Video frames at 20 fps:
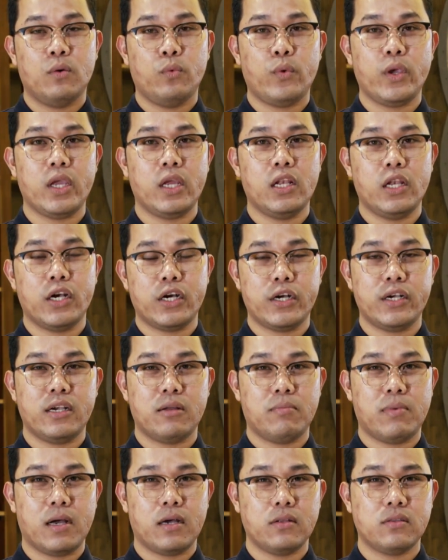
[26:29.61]
We learned
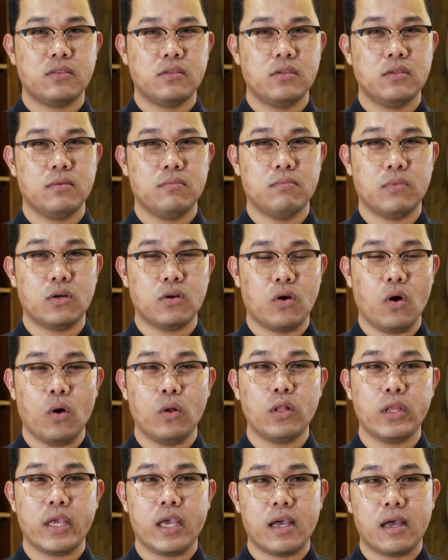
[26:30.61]
about
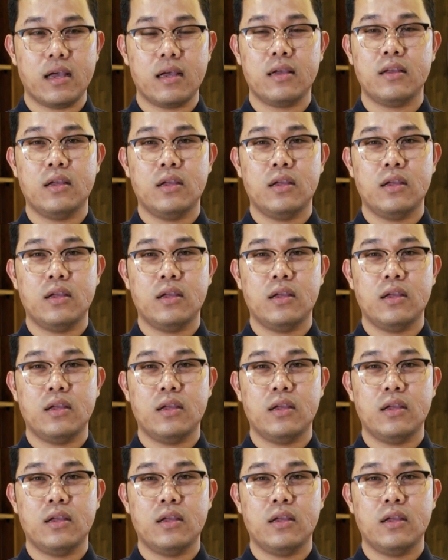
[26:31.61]
Mongolia.